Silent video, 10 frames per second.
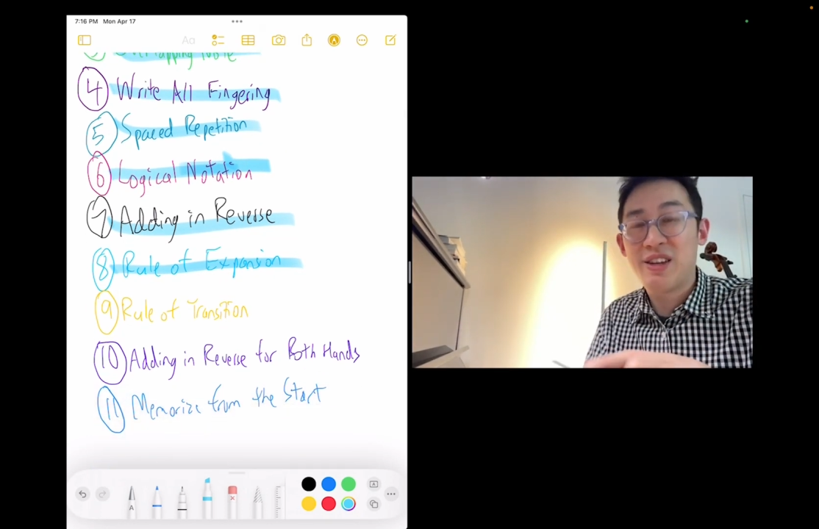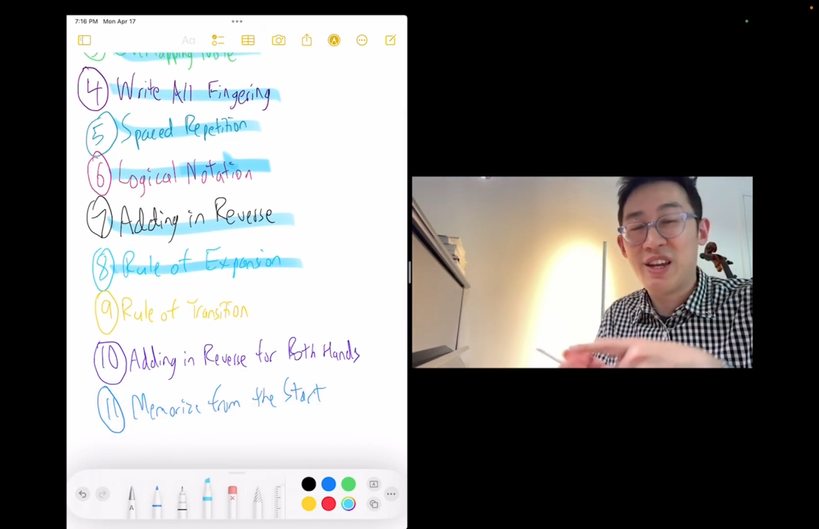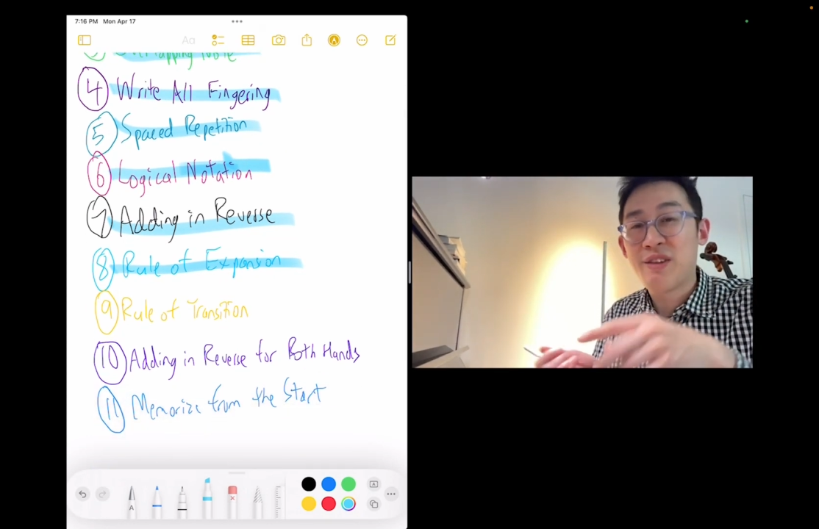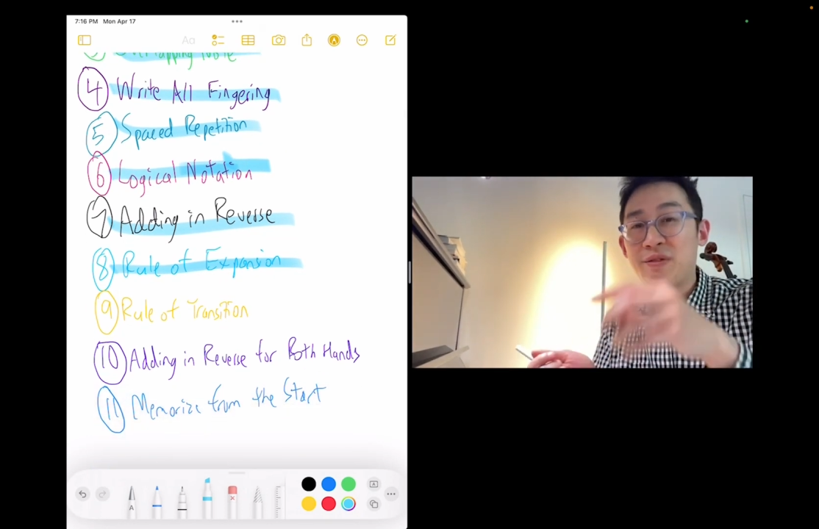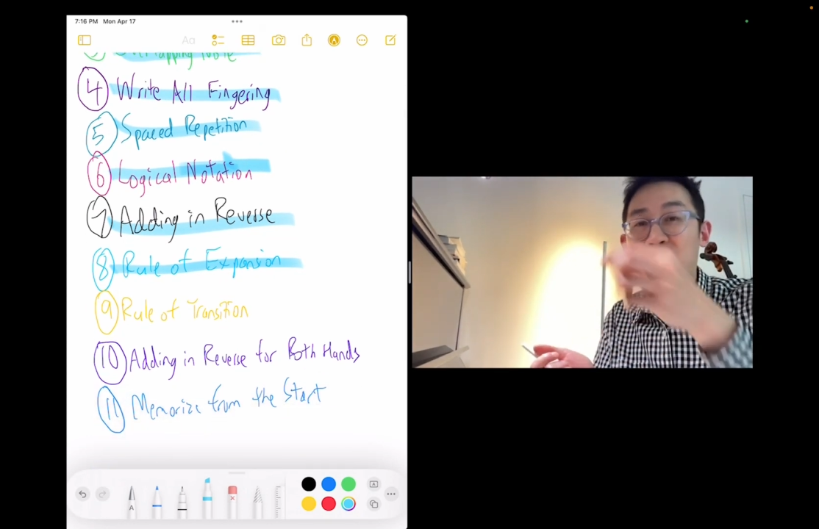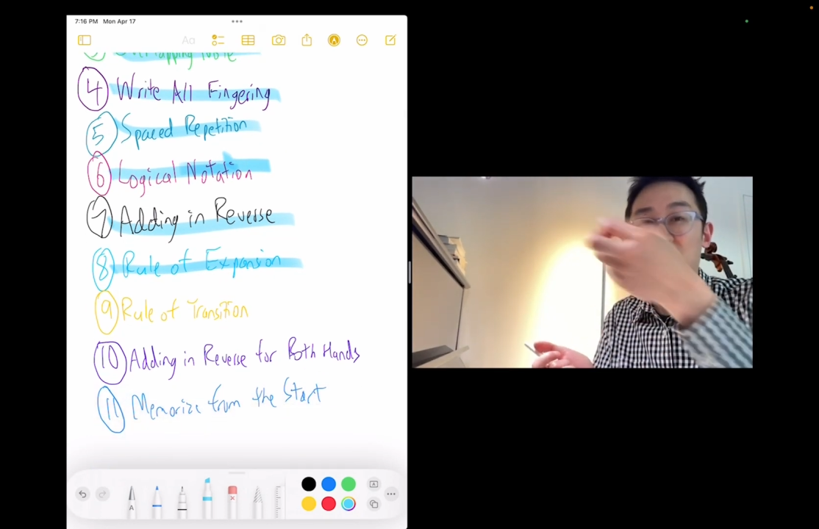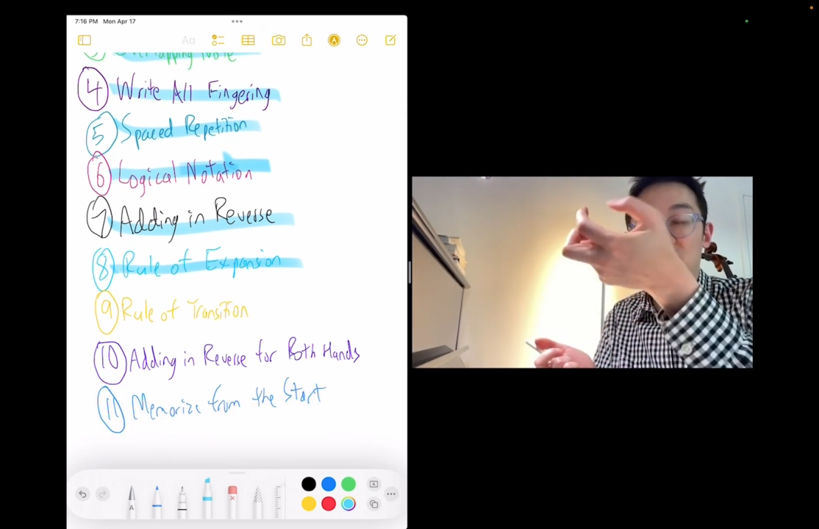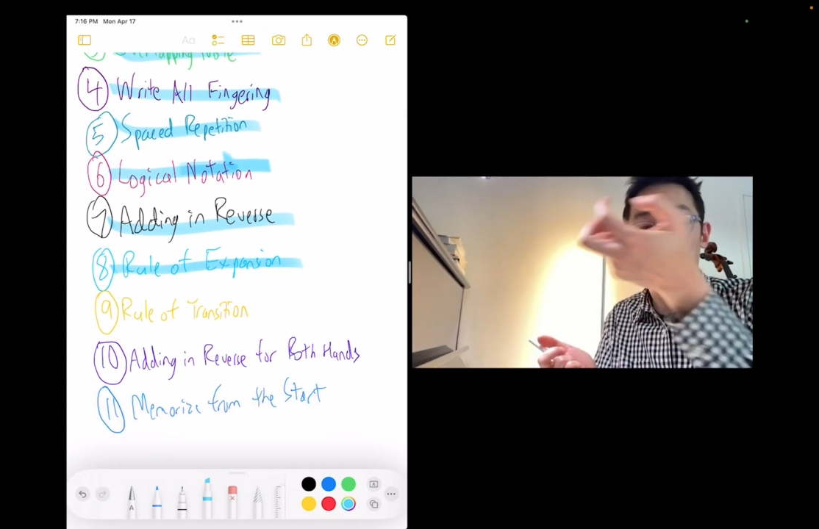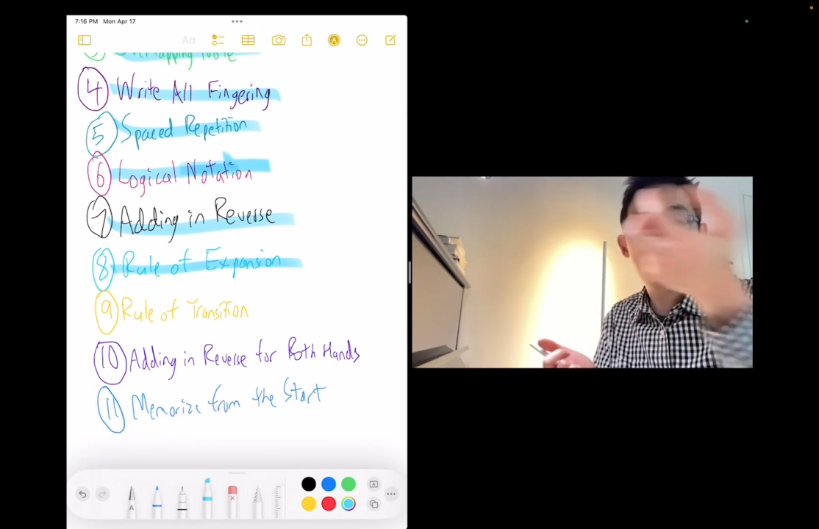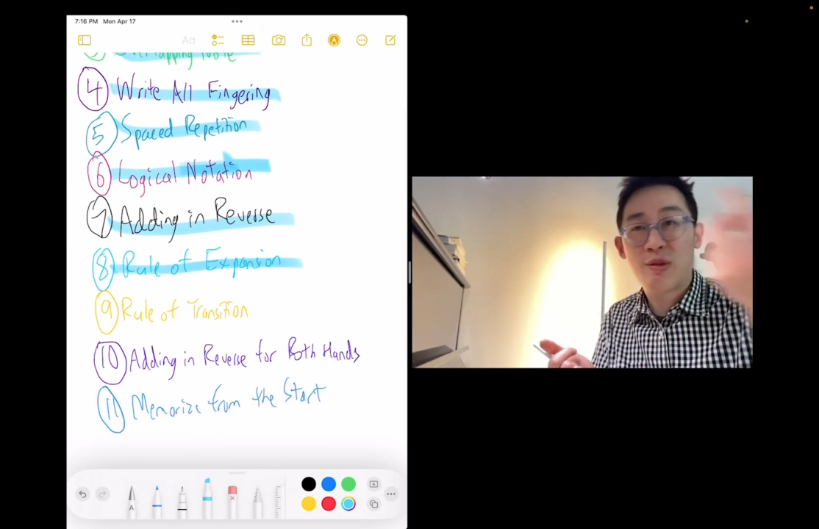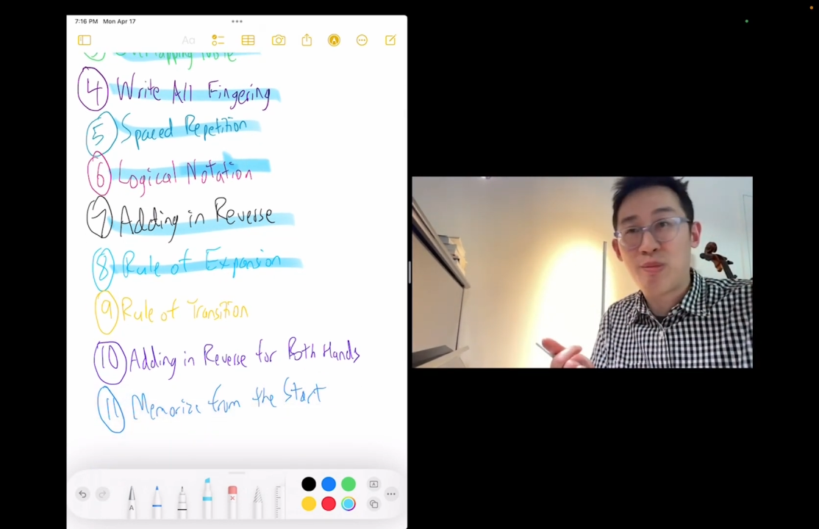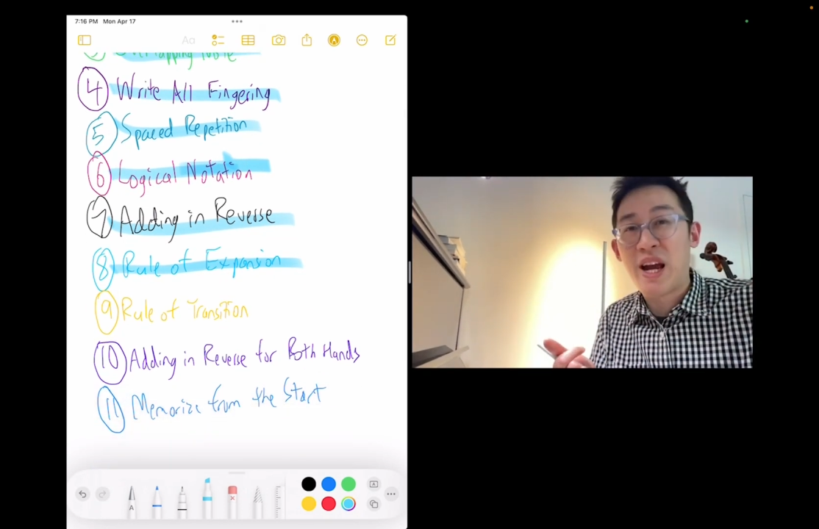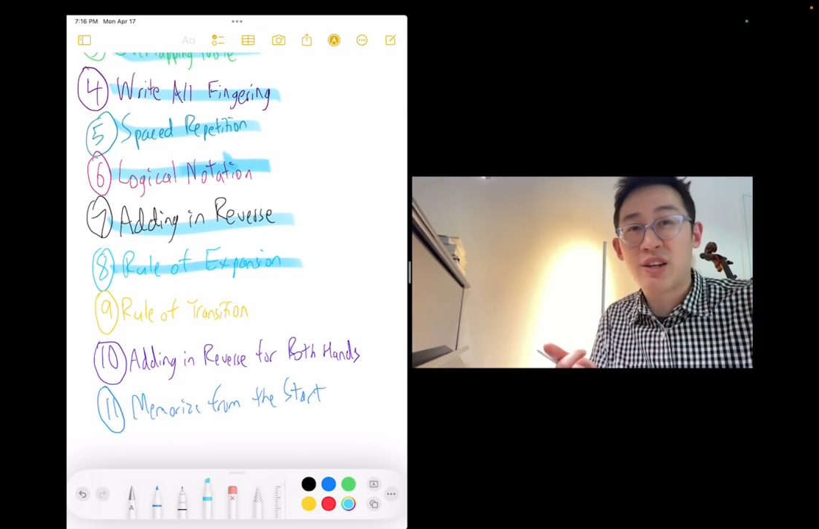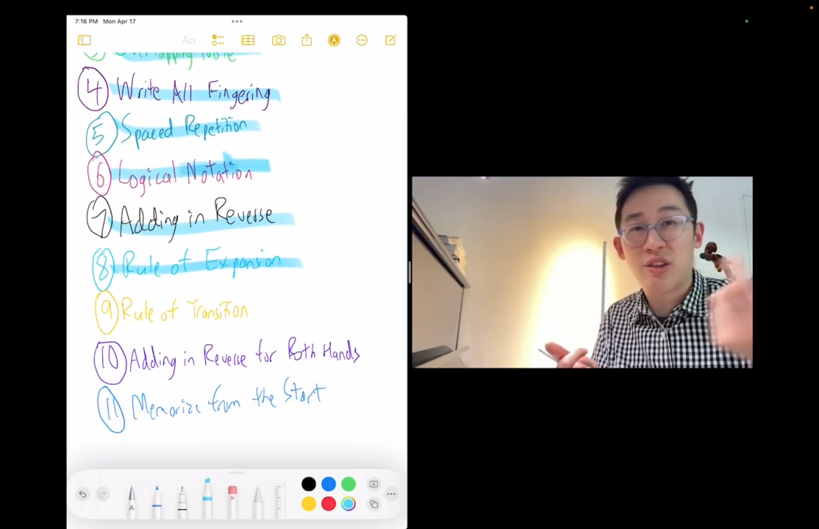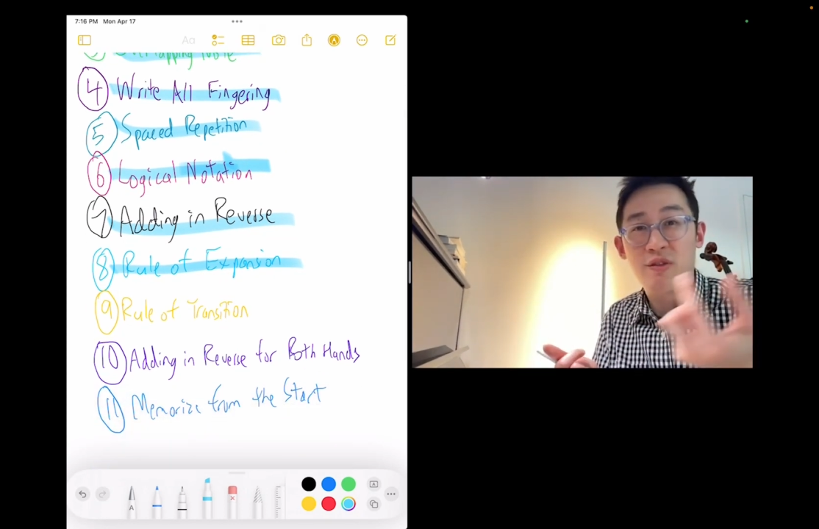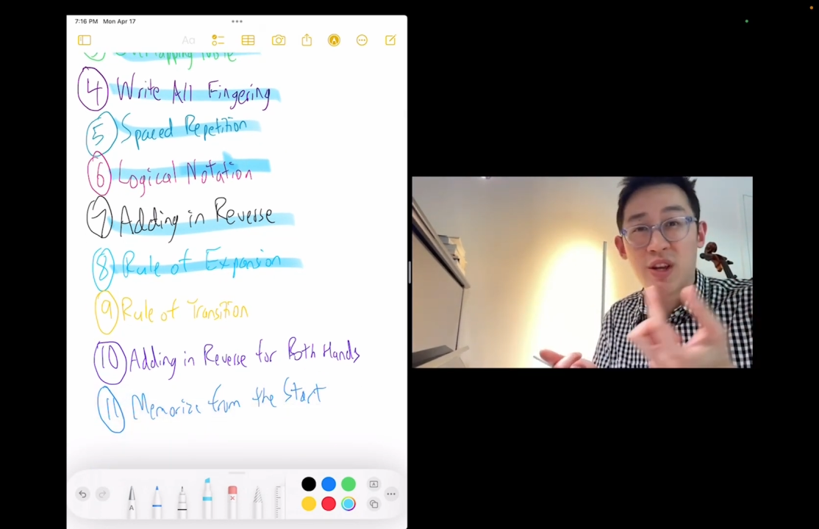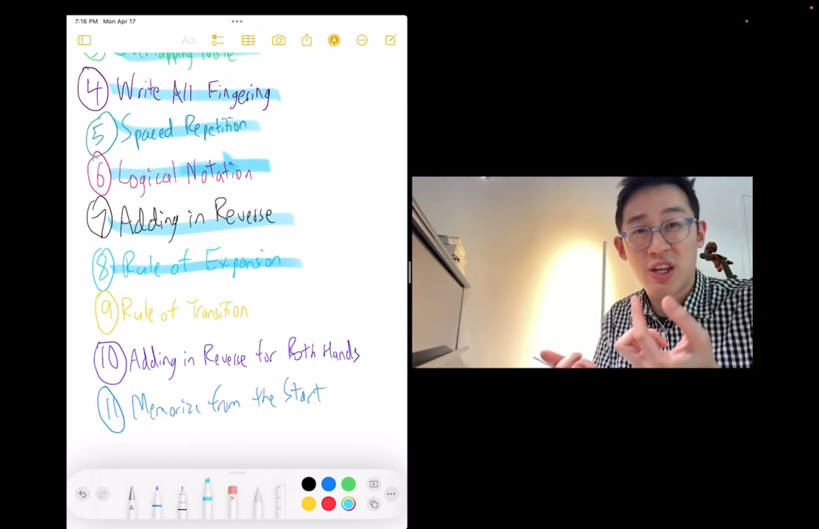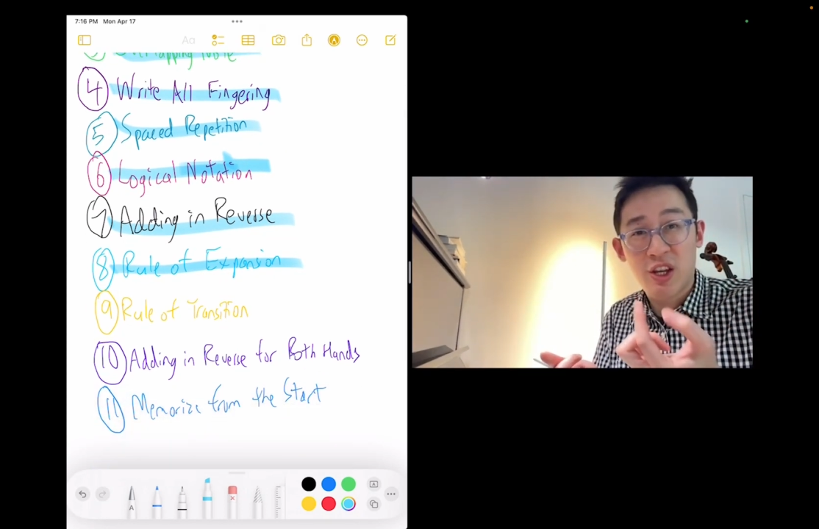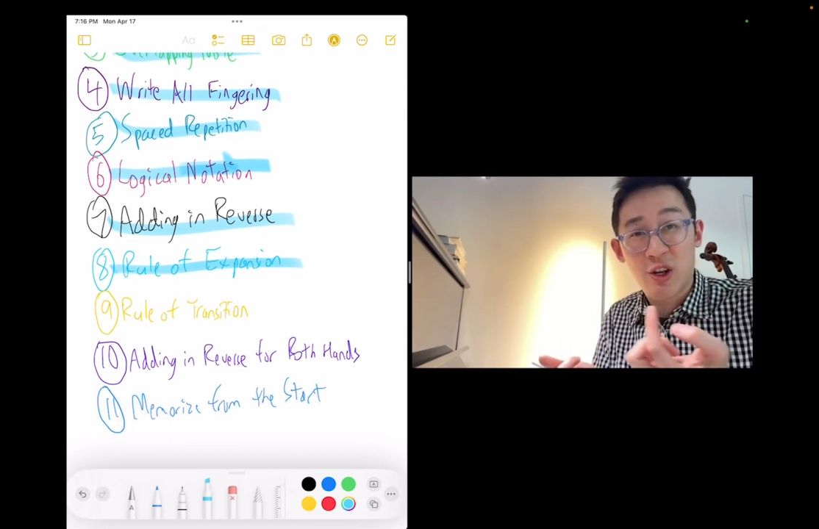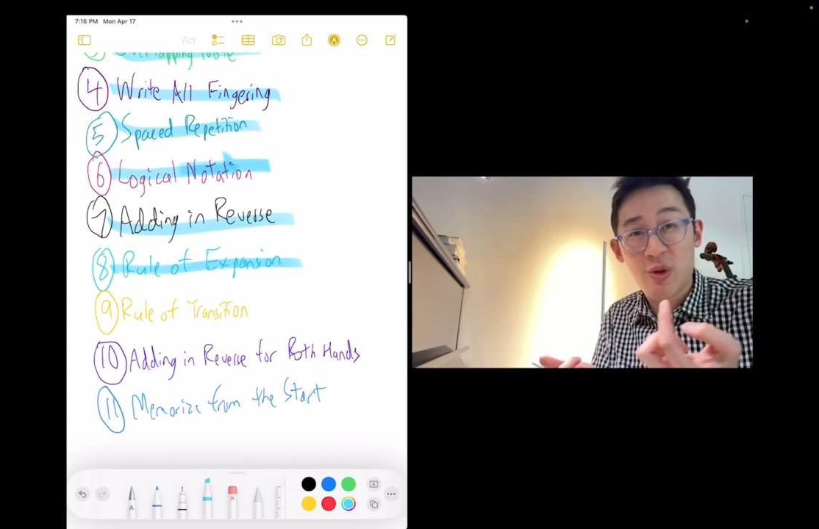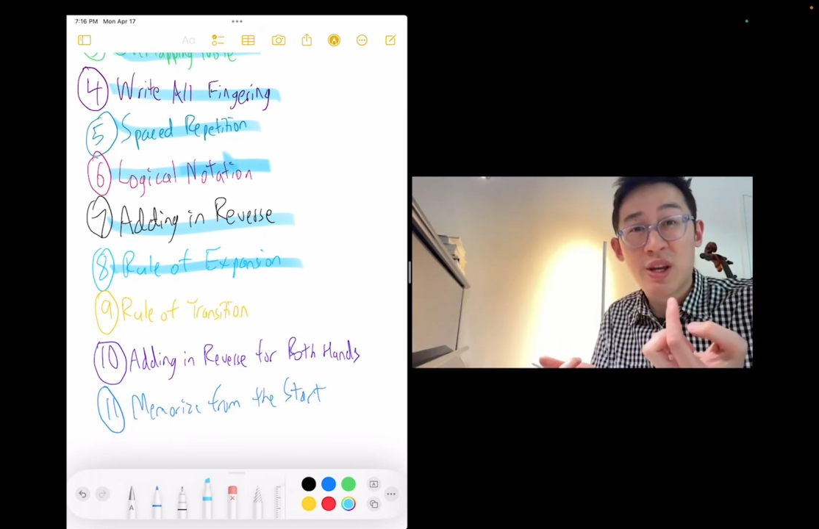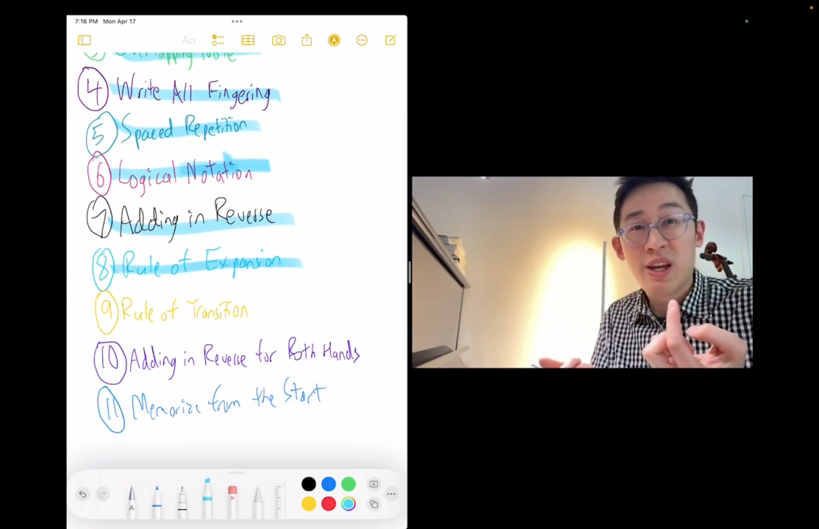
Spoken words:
if this practice video